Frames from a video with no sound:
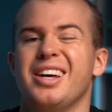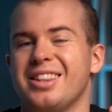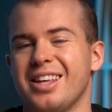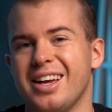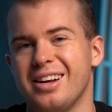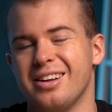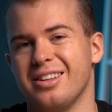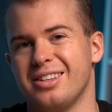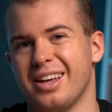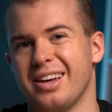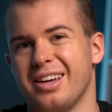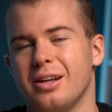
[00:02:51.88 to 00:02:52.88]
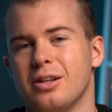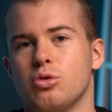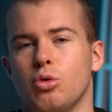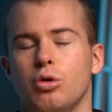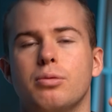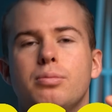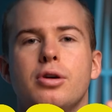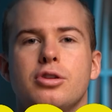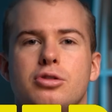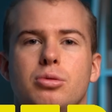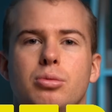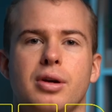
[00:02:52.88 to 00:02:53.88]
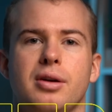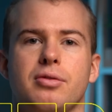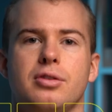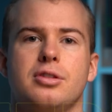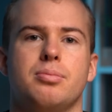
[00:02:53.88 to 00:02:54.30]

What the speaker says: at the end of the day, it's all personal preference,